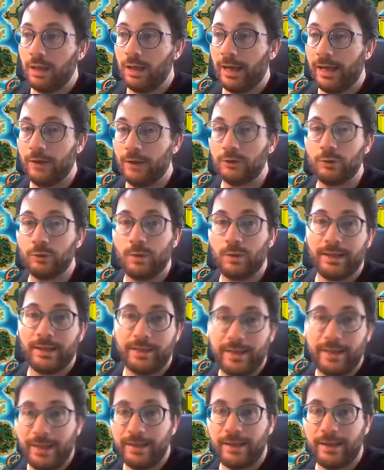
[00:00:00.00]
how do I
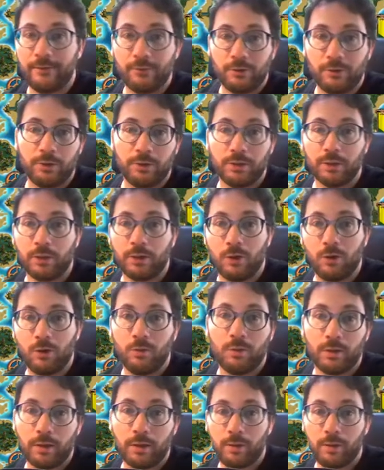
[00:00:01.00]
get everyone to go
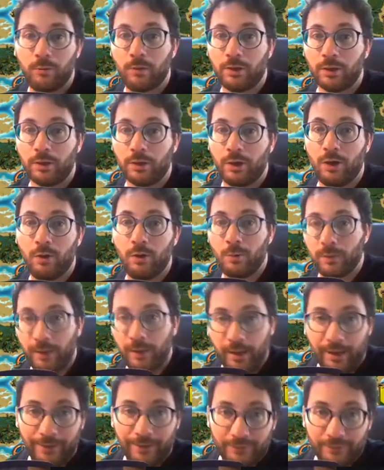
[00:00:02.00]
where they want to go
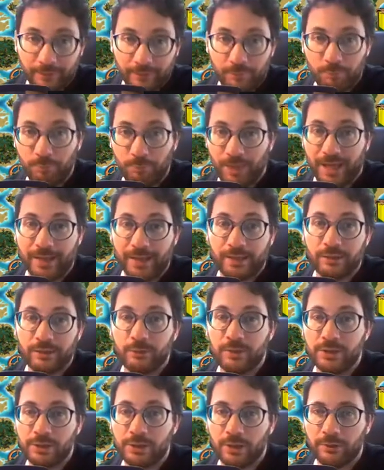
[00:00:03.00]
without having them bang into
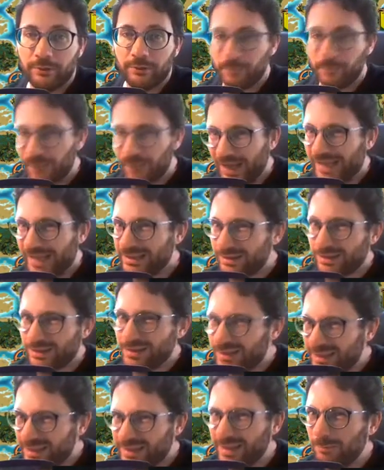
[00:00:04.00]
each other? That's the
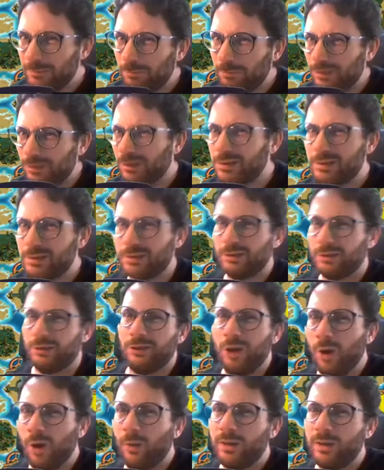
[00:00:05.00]
simplest,
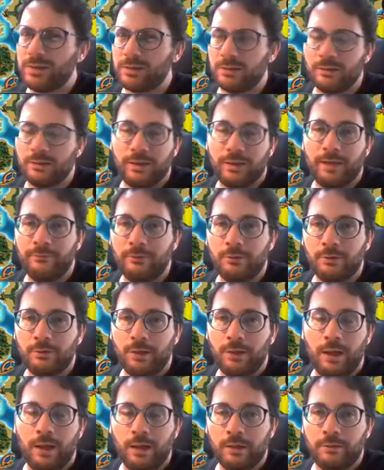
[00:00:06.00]
lowest level
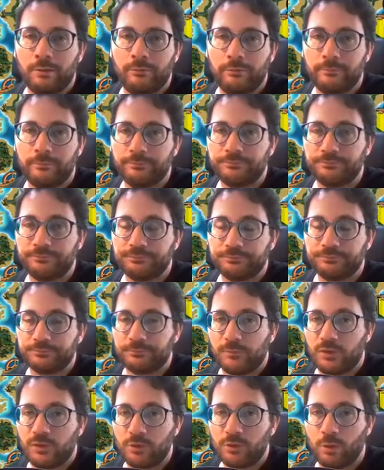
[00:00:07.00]
of
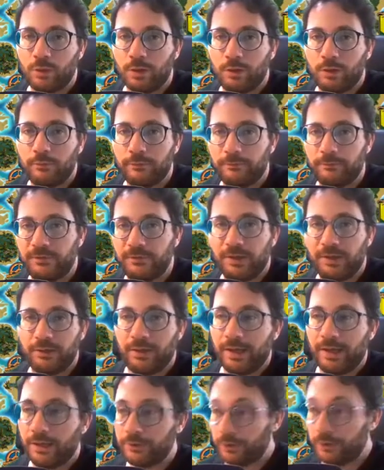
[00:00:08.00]
sort of
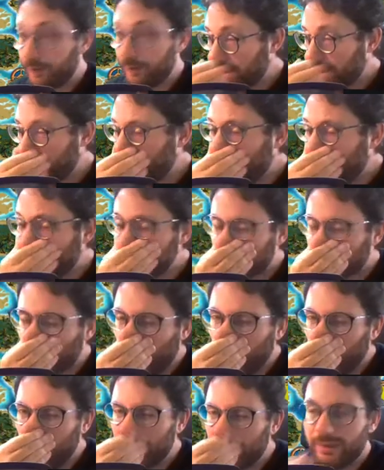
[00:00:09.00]
figuring out their, and that's
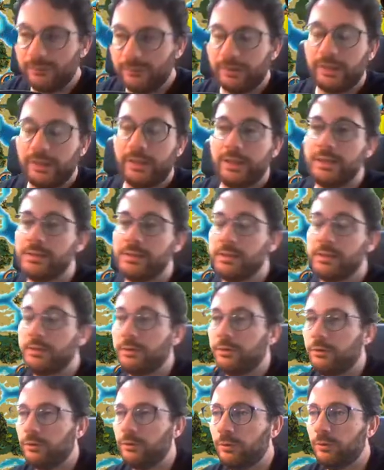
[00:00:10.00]
relatively easy
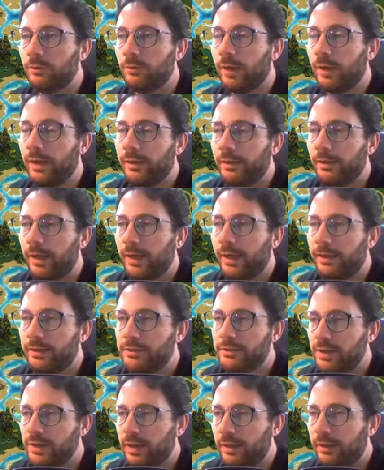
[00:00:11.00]
to do, right? I
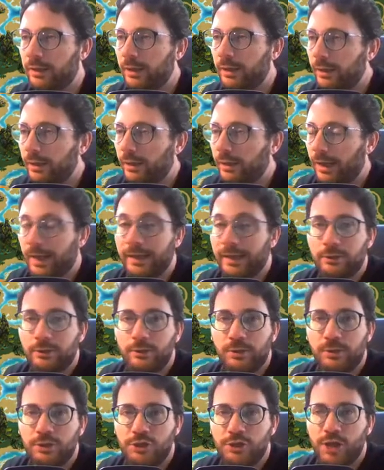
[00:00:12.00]
can do
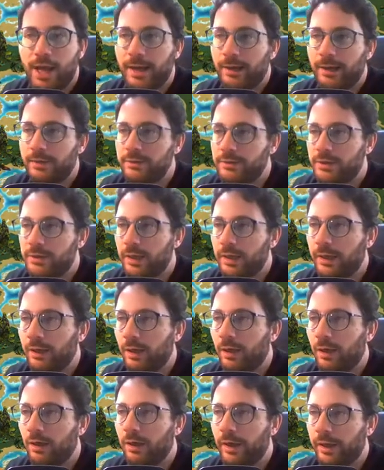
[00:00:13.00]
a check and say,
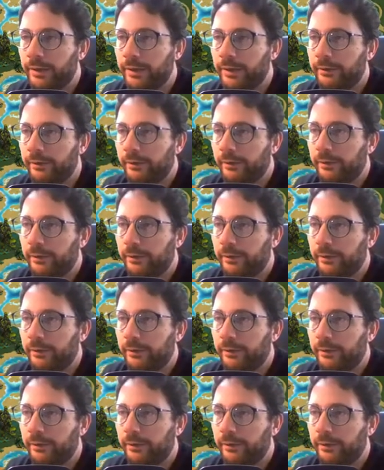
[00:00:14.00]
all right,